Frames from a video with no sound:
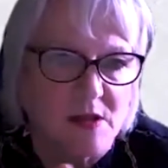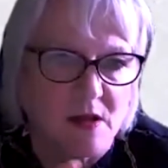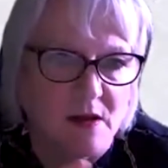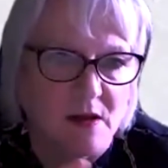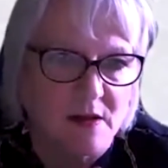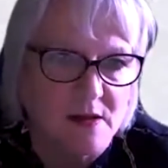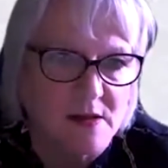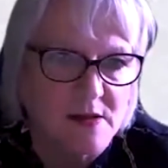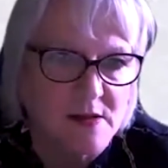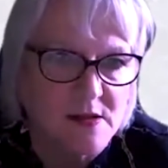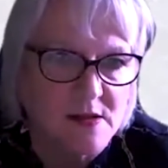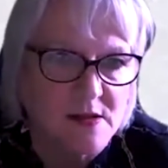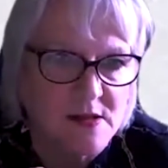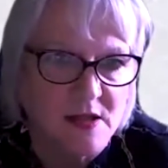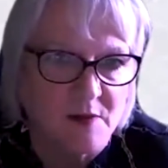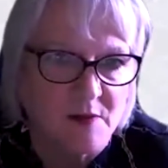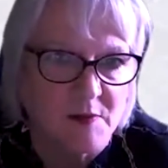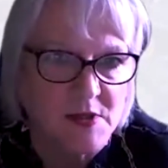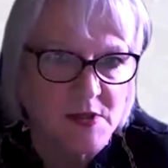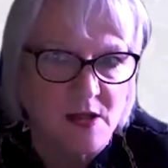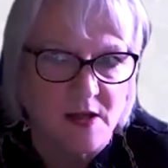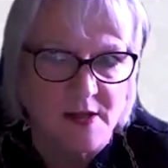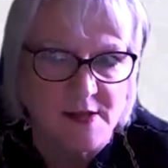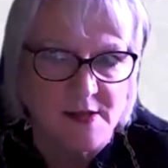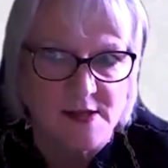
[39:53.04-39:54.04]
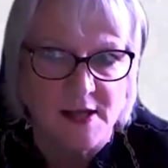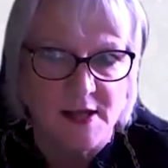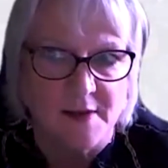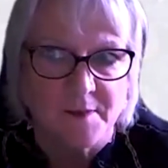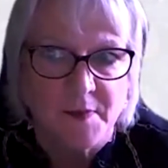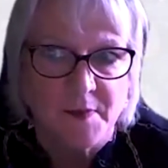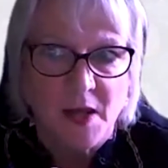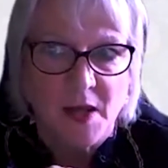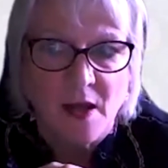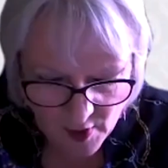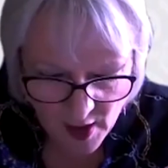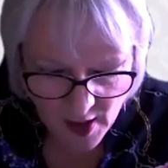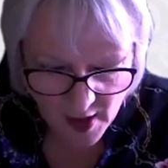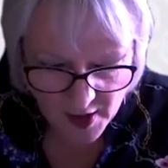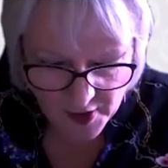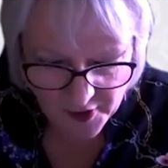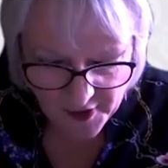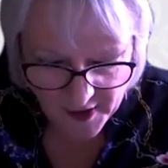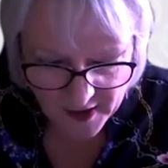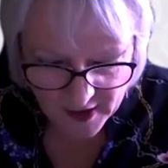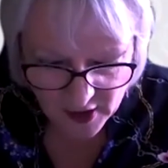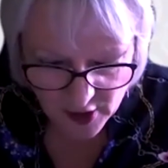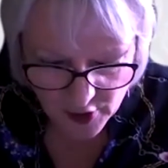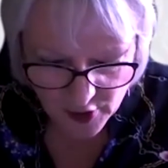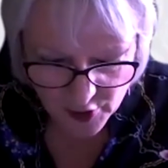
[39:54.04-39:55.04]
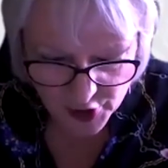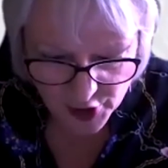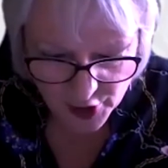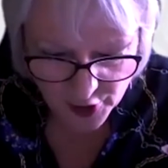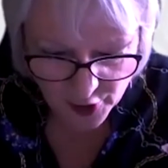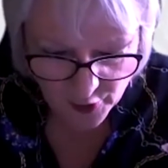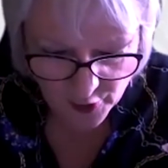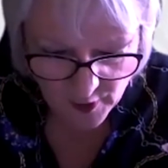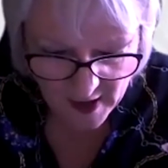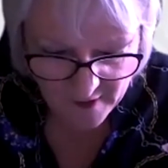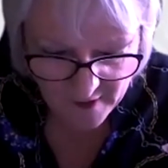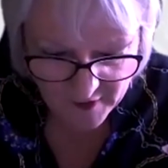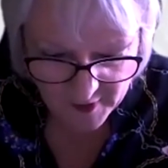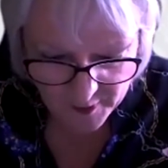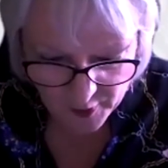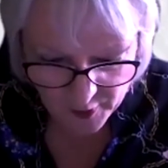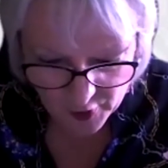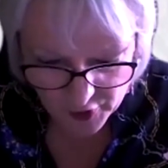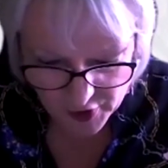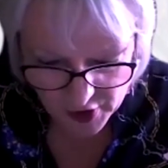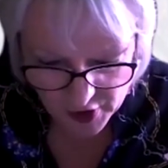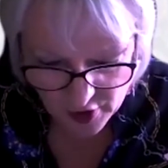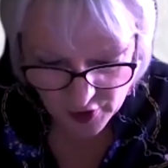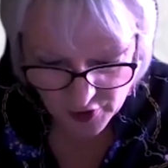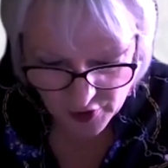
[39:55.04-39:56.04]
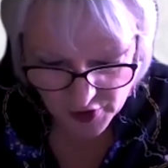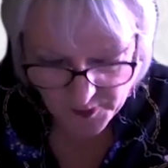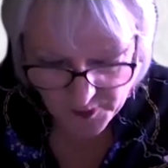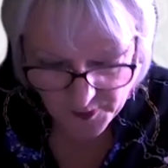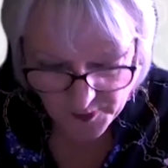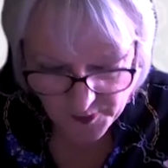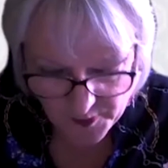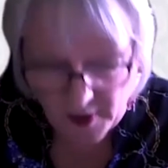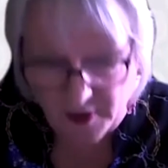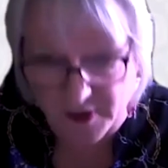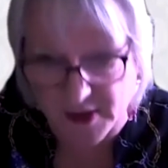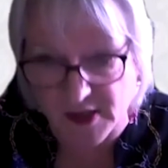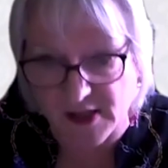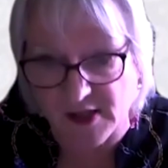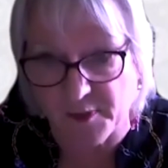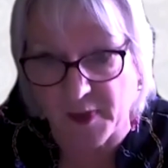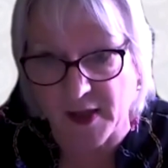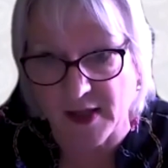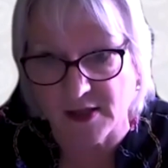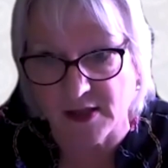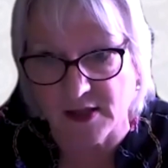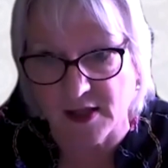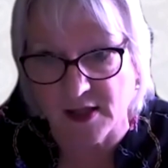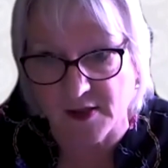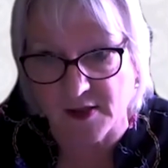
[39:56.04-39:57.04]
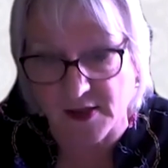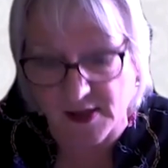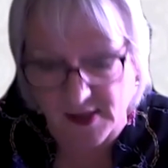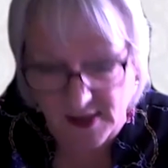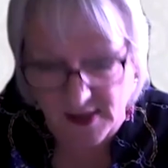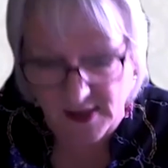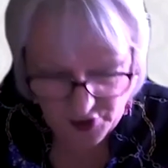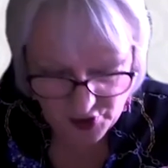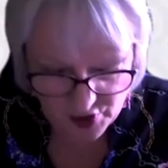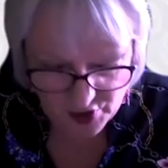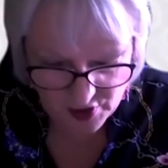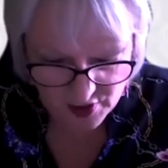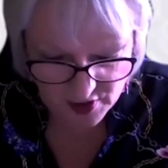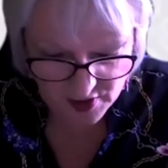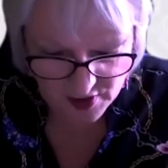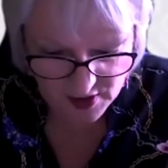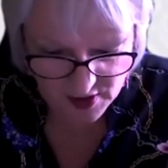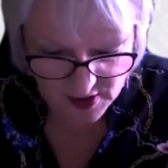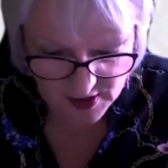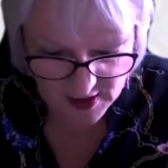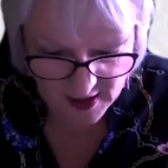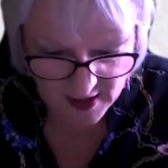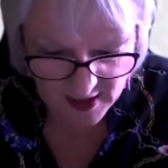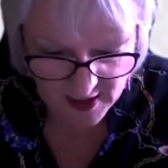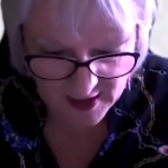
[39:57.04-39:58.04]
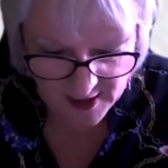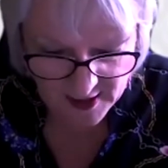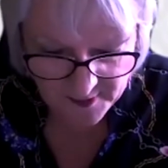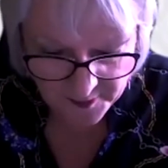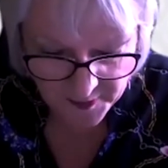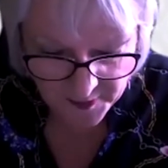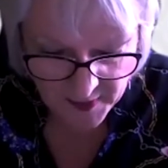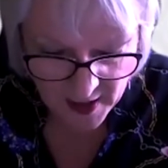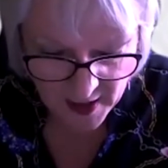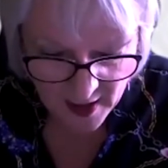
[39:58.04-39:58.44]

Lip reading: stigmatize it. Thank you to everybody who's participated in the session today.